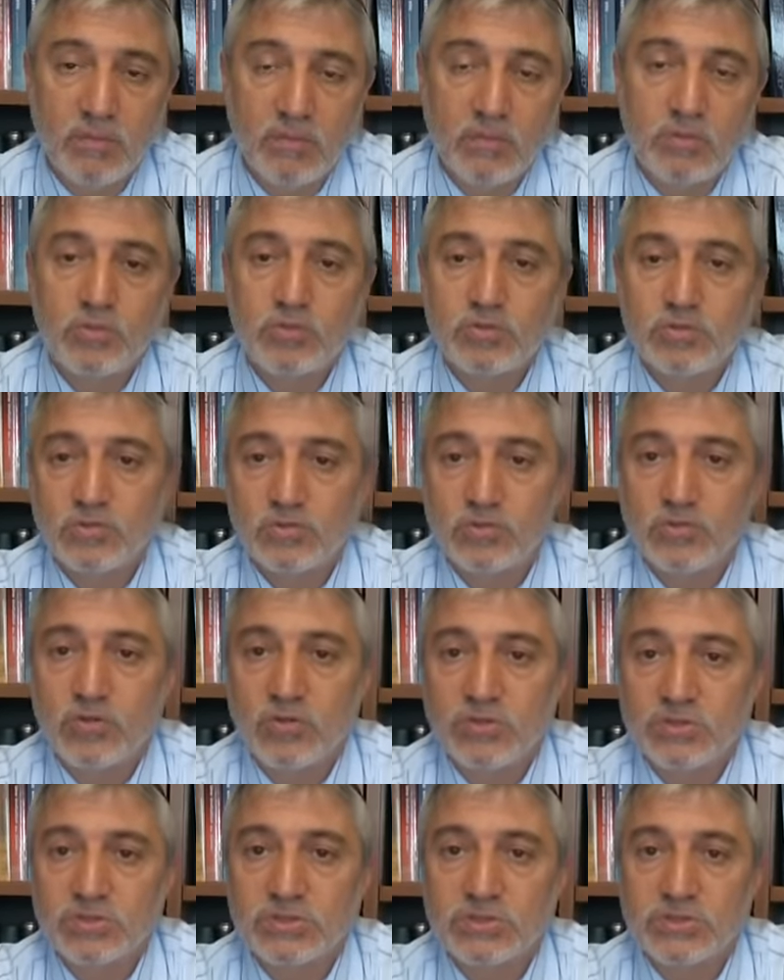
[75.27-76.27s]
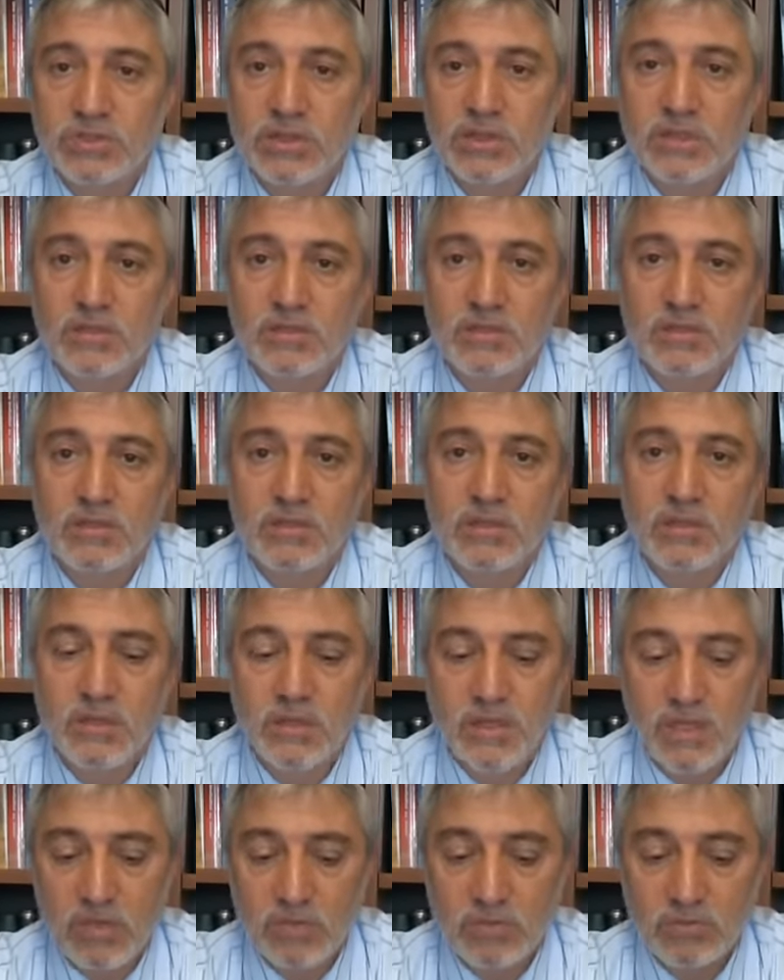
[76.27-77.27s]
what we should do in Rosh Hashanah,
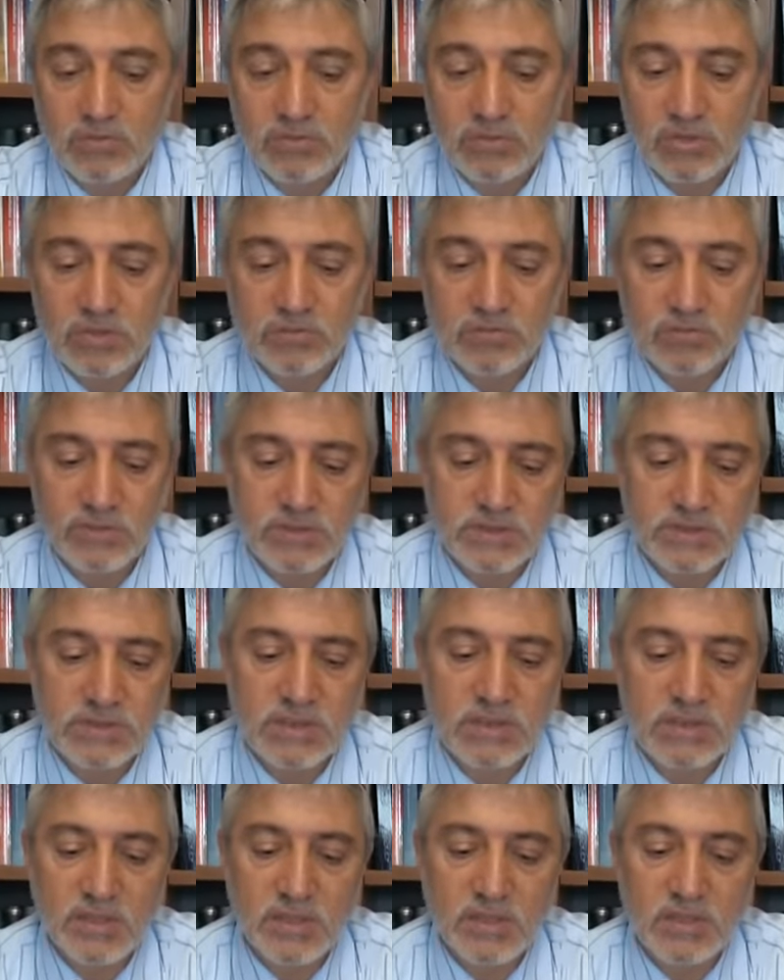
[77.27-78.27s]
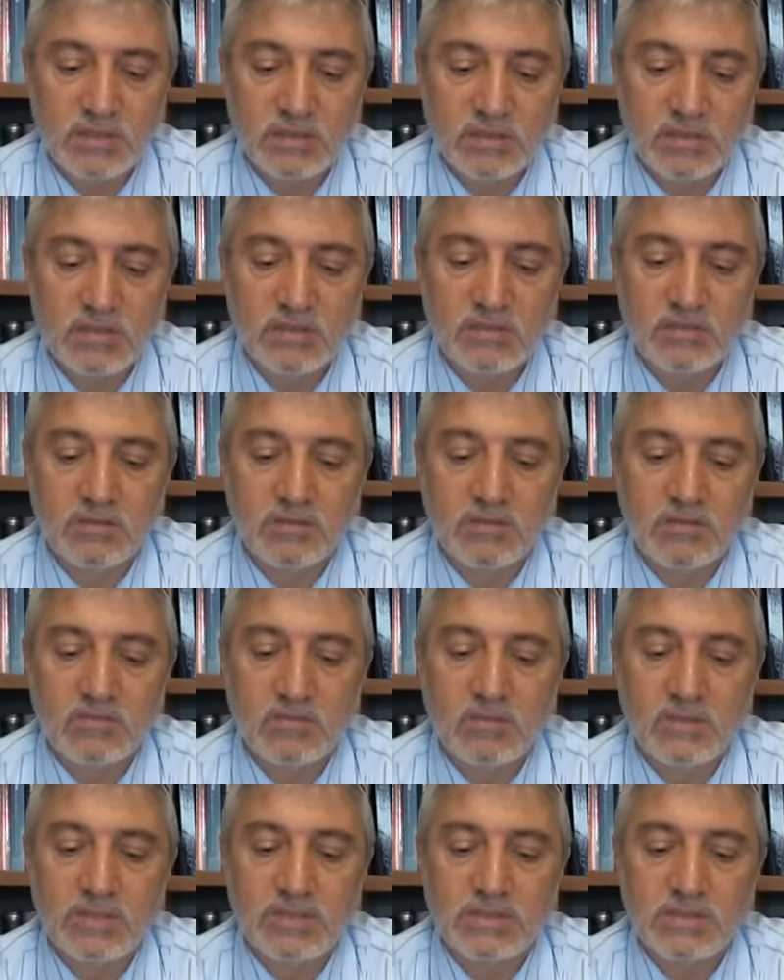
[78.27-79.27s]
how we should come to the synagogue,
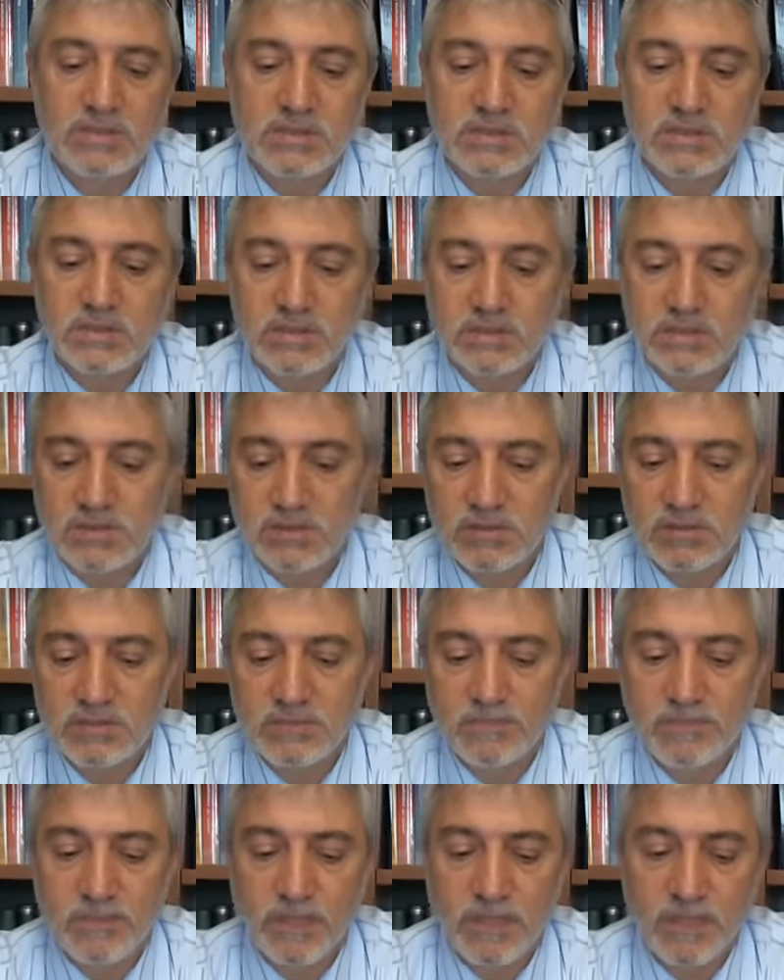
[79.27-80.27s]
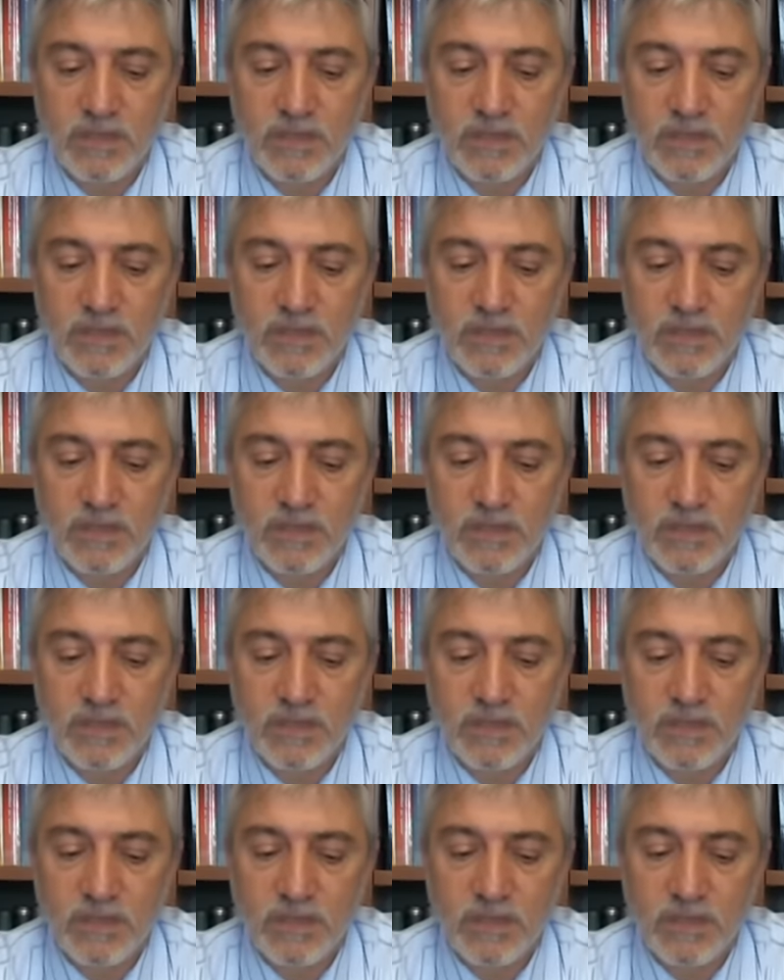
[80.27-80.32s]
what is the